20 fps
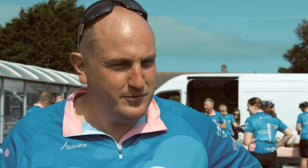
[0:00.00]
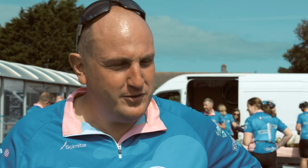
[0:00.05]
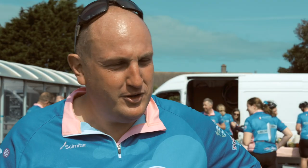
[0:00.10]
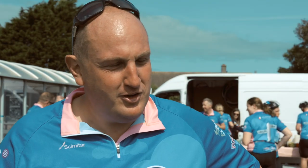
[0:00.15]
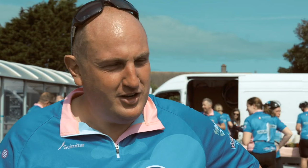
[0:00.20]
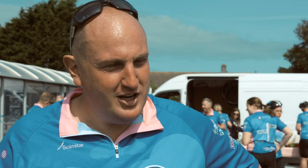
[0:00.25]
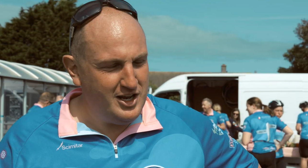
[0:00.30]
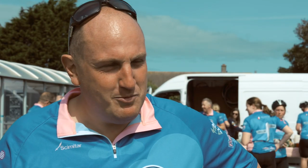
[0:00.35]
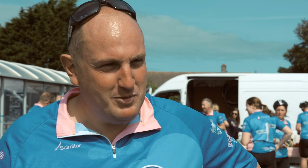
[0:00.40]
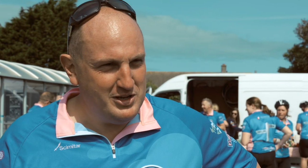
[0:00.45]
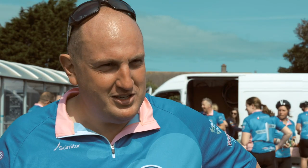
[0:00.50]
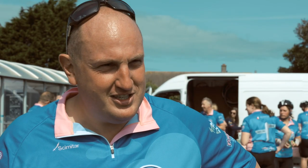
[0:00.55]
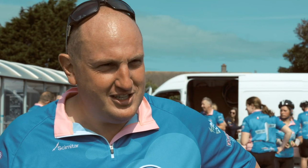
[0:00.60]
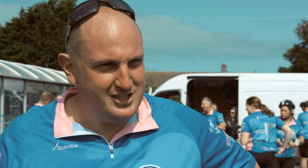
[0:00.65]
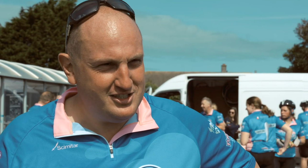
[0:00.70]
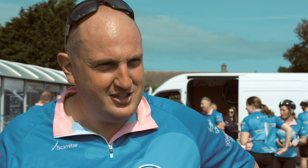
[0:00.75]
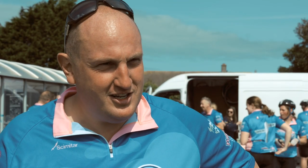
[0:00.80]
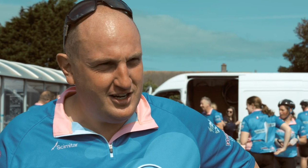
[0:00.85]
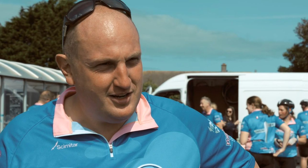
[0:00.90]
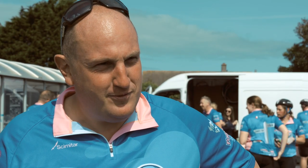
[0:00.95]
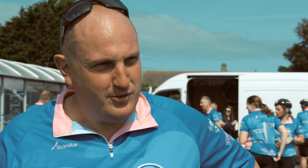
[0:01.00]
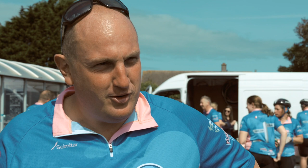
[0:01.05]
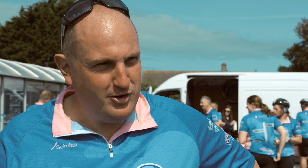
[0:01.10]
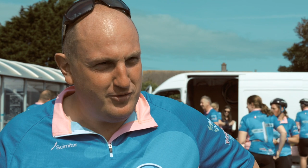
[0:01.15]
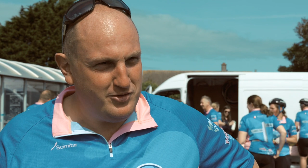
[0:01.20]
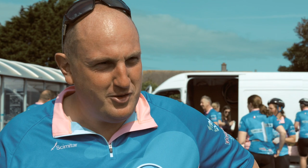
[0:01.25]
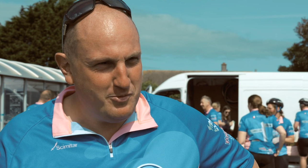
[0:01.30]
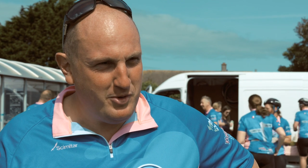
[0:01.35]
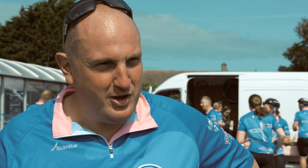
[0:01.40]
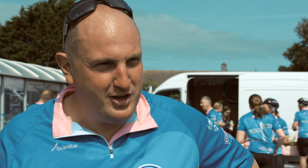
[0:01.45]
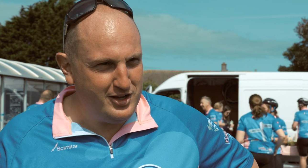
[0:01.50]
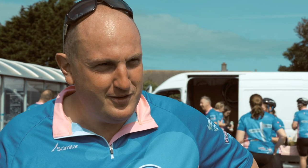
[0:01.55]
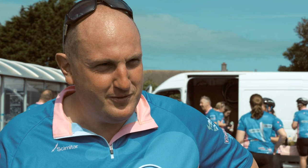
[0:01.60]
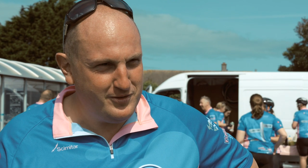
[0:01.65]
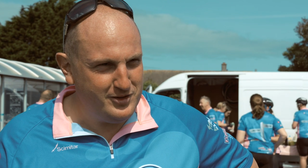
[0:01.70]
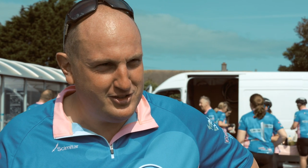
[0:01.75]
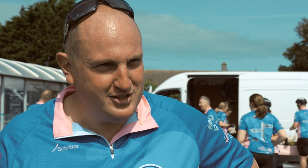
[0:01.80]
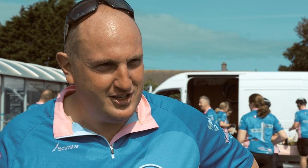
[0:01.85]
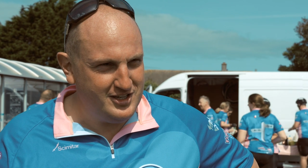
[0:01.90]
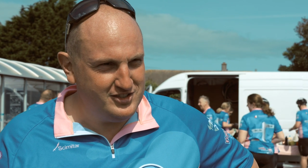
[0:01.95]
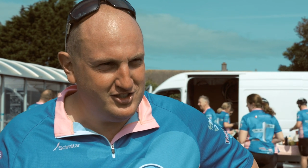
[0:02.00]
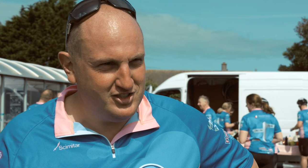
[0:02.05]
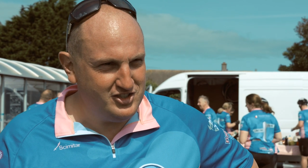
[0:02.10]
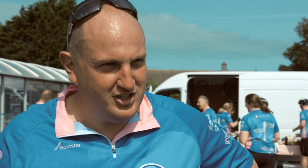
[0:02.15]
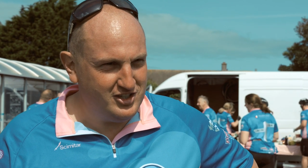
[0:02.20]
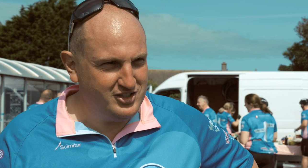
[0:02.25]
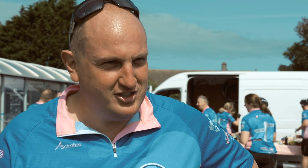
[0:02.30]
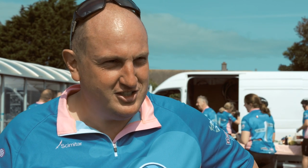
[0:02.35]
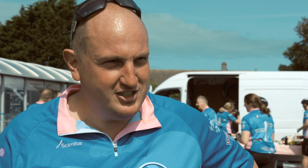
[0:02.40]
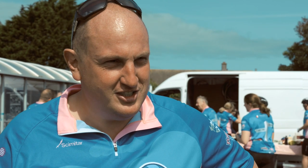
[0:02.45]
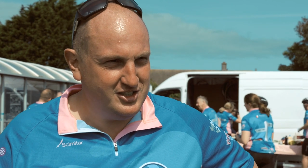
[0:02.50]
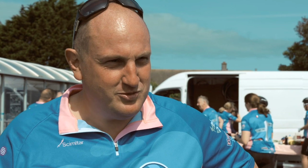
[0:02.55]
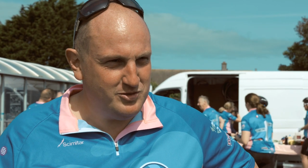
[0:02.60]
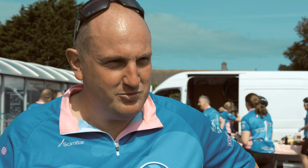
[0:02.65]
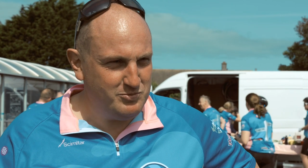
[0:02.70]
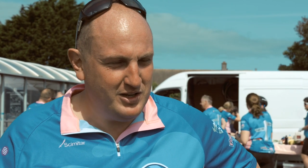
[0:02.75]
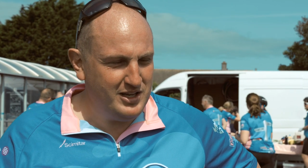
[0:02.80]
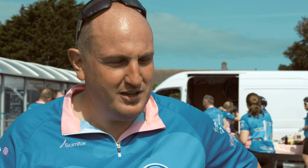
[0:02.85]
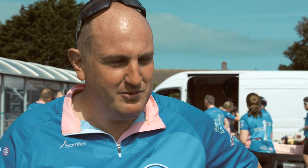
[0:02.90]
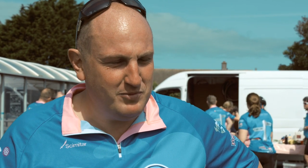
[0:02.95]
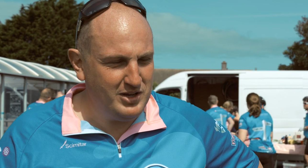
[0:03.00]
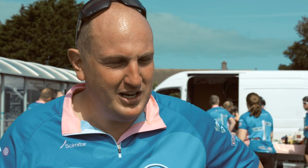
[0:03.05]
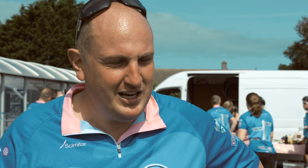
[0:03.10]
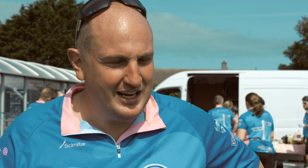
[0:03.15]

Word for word: a few near misses, nearly fallen off the bike a few times at junctions with me, me